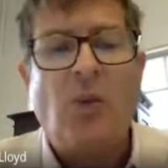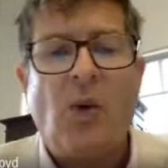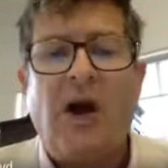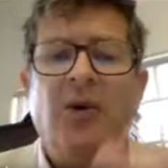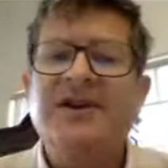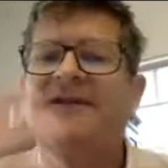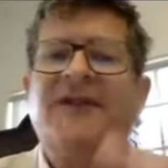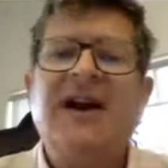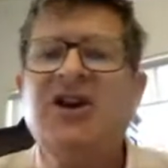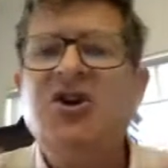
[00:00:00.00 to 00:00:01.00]
wanted to
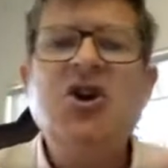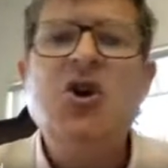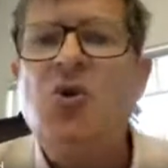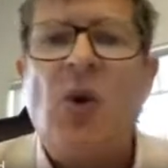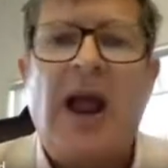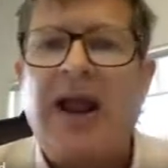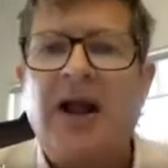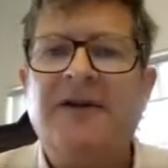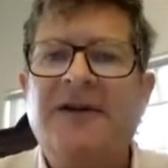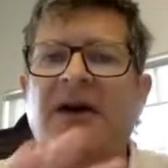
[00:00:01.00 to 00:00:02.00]
find a new way
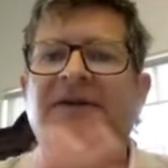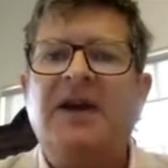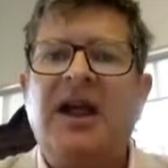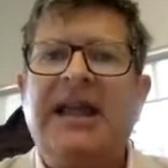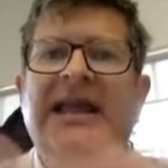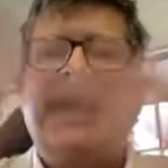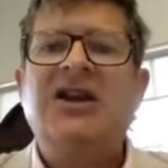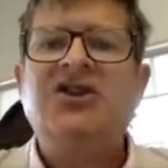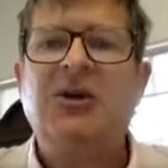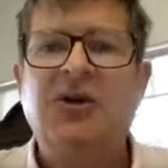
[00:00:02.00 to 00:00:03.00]
of
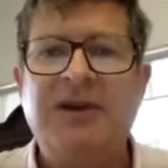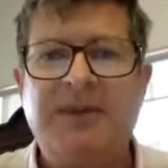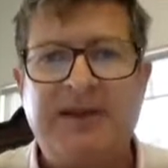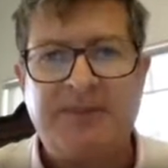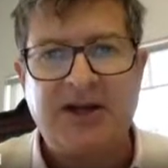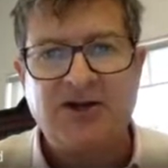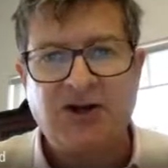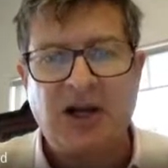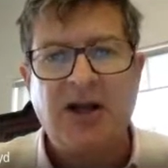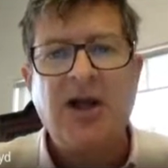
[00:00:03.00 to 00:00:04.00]
engaging with the big picture,
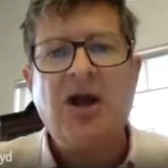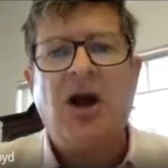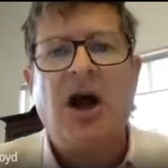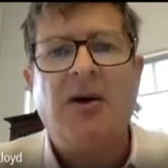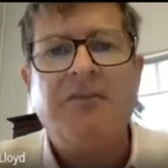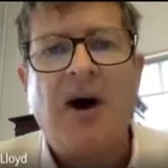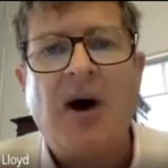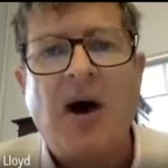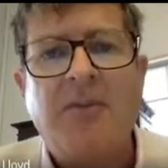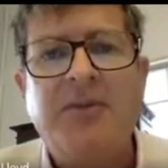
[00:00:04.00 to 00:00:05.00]

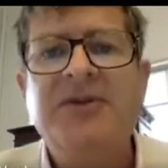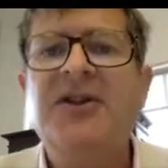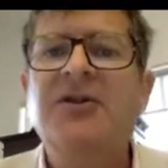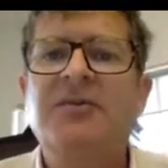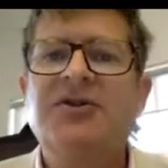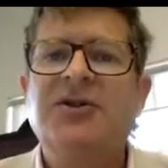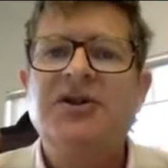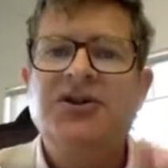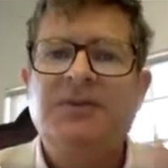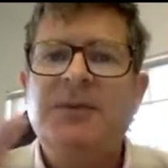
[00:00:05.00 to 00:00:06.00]
but that
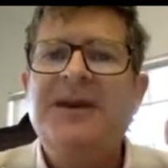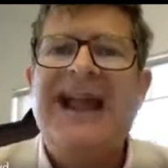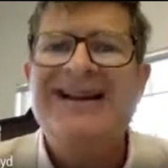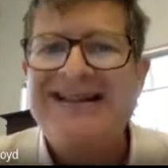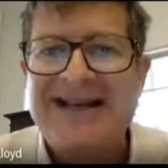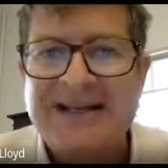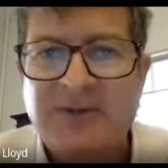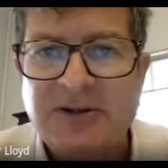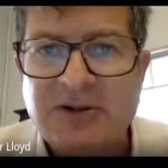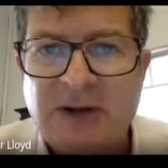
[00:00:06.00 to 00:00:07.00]
would be
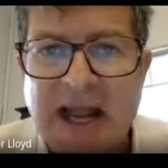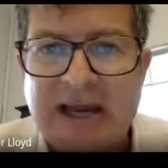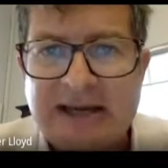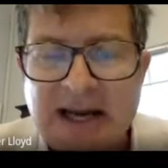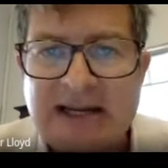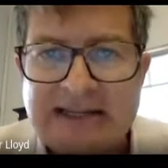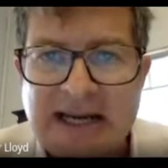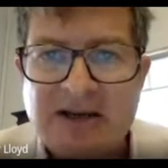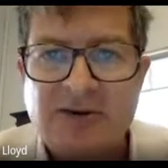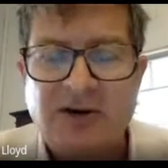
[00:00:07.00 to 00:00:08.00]
accessible to an 8, 9,
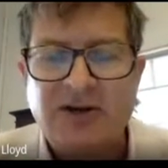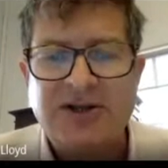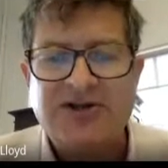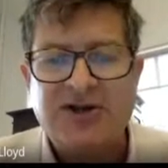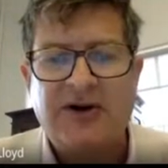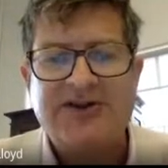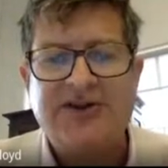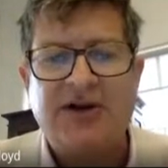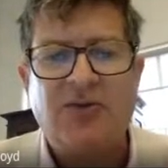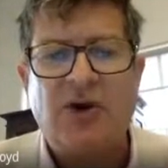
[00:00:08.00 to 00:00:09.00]
10-year-old. And so I
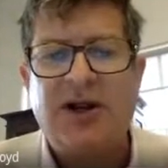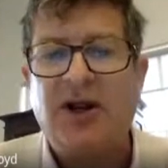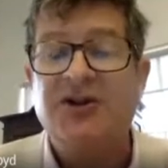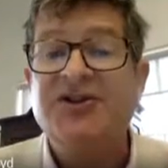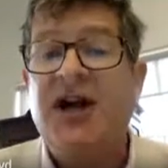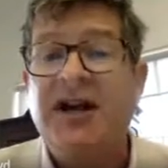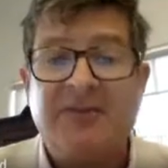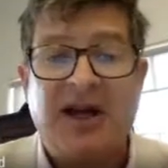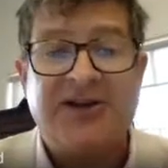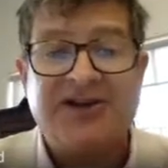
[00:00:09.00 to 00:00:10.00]
started working on
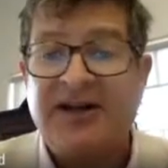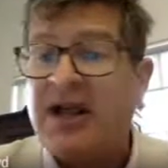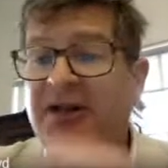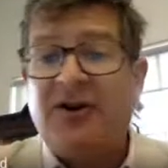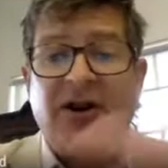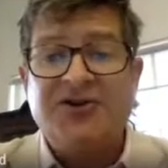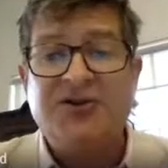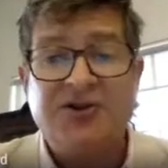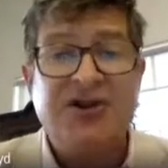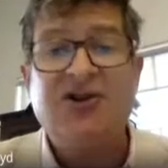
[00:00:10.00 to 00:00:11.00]
timelines, and there are lots of
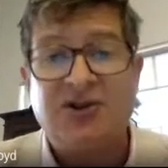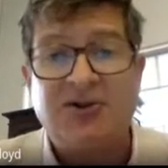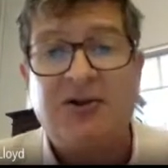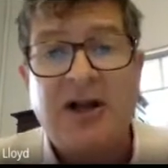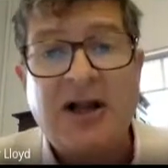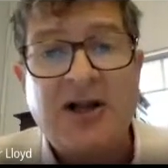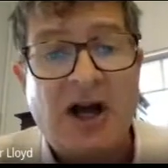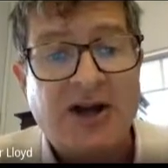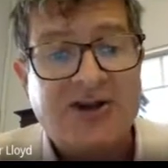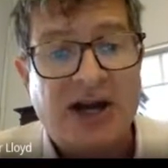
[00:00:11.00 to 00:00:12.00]
traditional
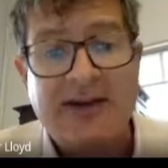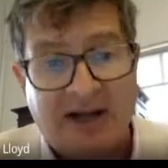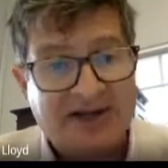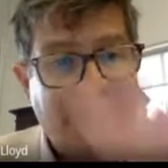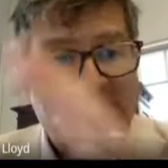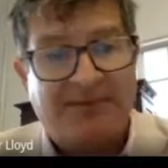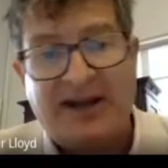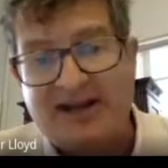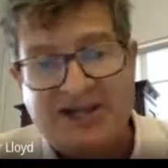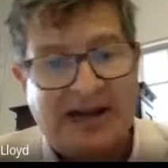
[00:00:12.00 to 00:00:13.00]
timelines like the
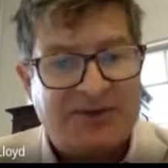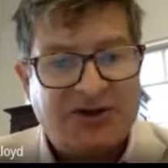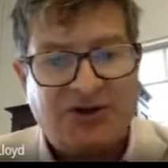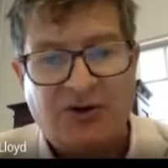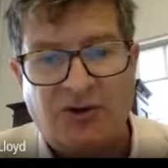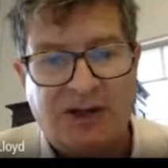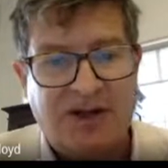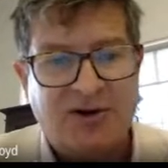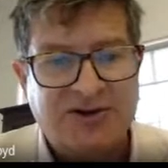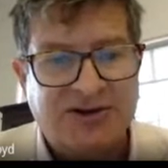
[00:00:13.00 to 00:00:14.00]
Bayer Tapestry, or here
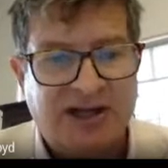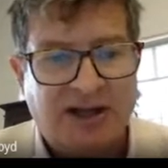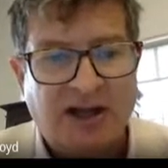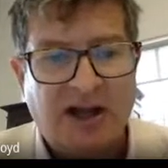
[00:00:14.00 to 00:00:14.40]
you can see the